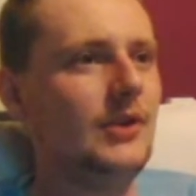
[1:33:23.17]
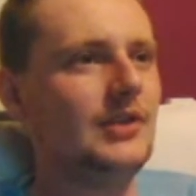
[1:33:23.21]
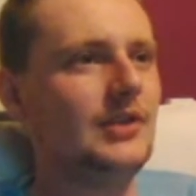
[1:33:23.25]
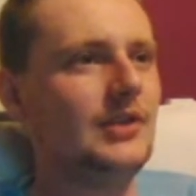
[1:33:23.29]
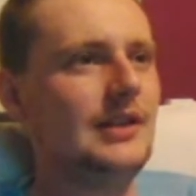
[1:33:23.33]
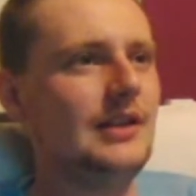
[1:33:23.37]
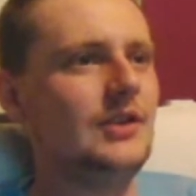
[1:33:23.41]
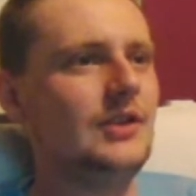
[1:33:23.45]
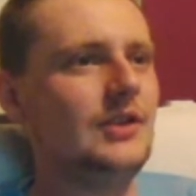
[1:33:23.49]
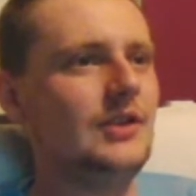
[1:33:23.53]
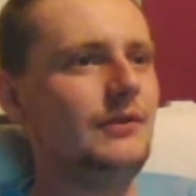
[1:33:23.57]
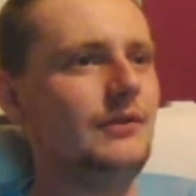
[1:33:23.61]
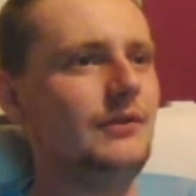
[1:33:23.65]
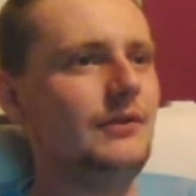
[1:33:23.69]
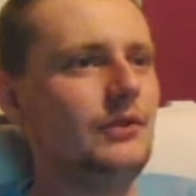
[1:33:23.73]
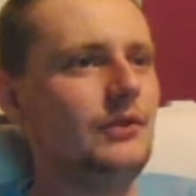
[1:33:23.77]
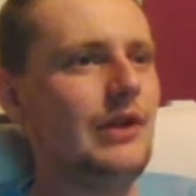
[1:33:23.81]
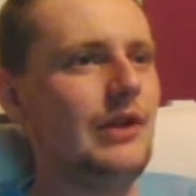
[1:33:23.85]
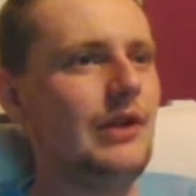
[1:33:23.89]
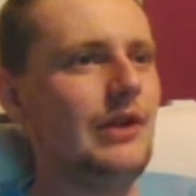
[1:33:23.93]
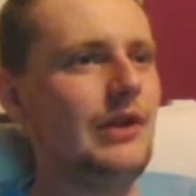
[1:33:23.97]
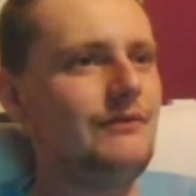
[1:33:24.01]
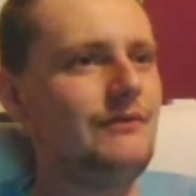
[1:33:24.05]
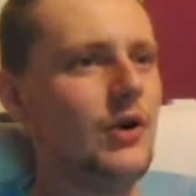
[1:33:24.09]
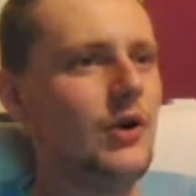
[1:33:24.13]
lays it off on his
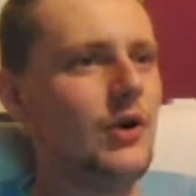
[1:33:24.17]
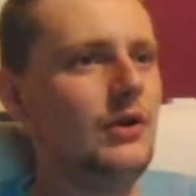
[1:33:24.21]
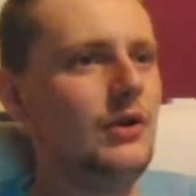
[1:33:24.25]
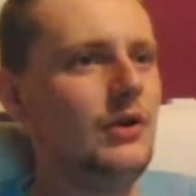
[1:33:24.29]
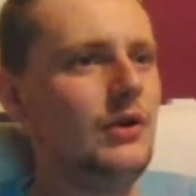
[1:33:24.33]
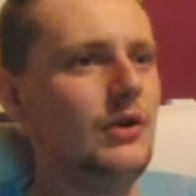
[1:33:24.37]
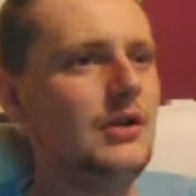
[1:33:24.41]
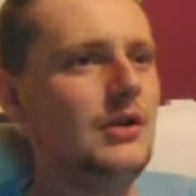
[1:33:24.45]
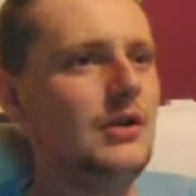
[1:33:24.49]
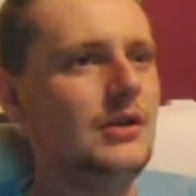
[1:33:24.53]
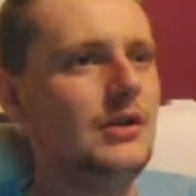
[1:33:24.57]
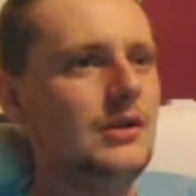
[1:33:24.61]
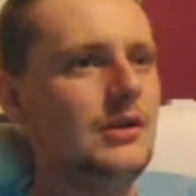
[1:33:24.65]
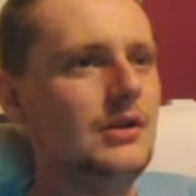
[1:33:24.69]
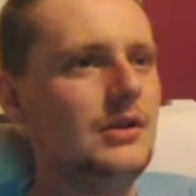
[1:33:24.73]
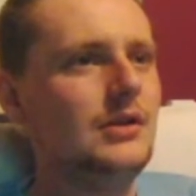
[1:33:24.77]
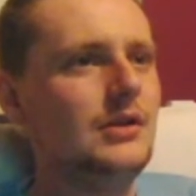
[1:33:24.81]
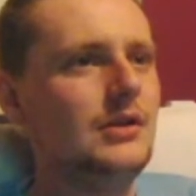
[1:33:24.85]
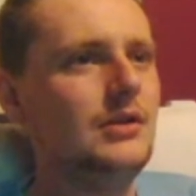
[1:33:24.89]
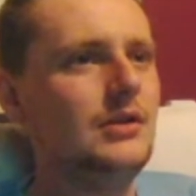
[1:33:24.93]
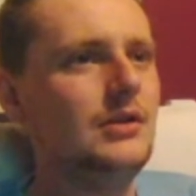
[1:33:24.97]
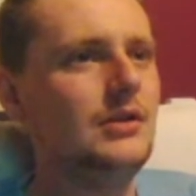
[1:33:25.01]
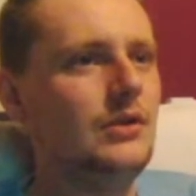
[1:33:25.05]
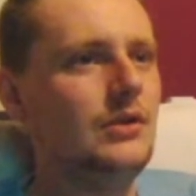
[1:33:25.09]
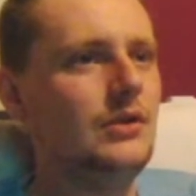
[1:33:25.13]
right foot
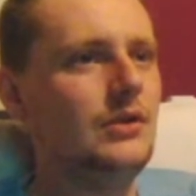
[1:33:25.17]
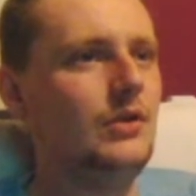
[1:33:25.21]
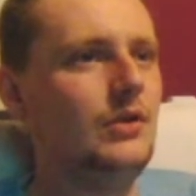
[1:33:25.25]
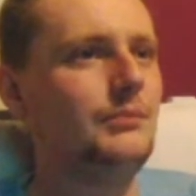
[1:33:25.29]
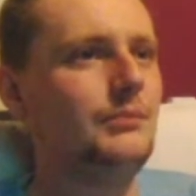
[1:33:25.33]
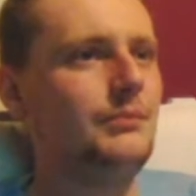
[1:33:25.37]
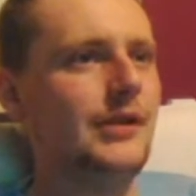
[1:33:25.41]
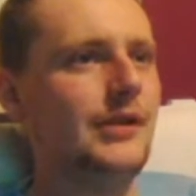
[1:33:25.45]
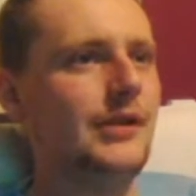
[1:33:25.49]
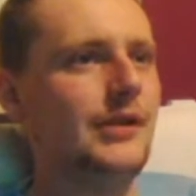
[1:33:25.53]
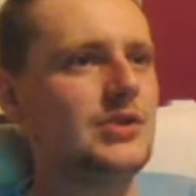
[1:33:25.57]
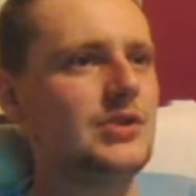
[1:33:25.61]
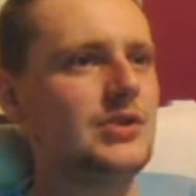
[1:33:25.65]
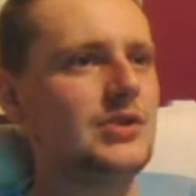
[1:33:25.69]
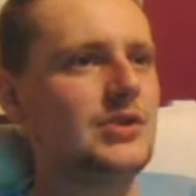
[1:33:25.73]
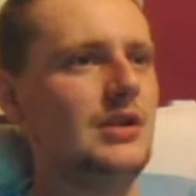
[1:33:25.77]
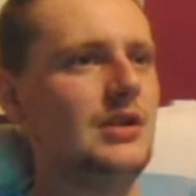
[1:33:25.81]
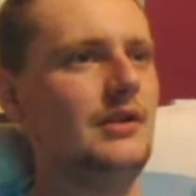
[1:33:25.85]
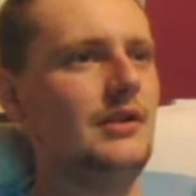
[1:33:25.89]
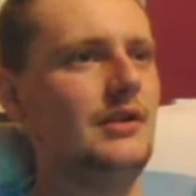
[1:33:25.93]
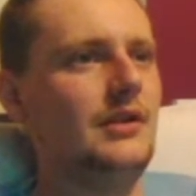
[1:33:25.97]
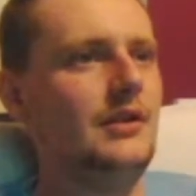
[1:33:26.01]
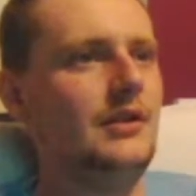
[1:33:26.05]
under pressure.